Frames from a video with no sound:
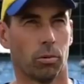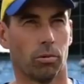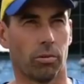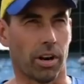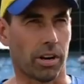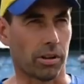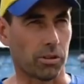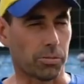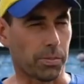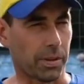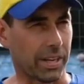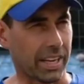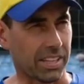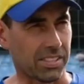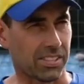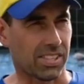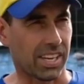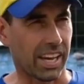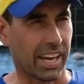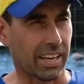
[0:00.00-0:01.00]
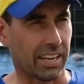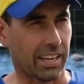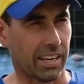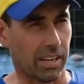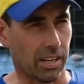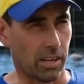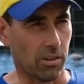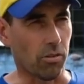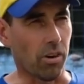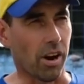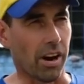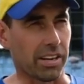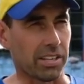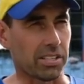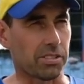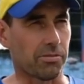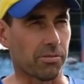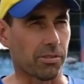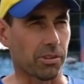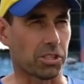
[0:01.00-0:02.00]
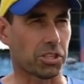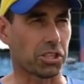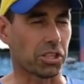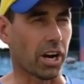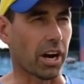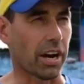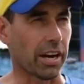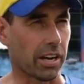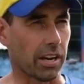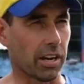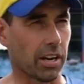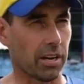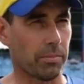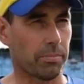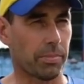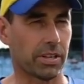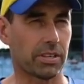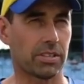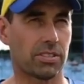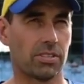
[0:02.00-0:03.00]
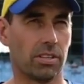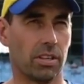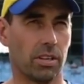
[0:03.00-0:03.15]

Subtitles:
Well, Rayudu's been outstanding, and you're right, he's a very shy guy, but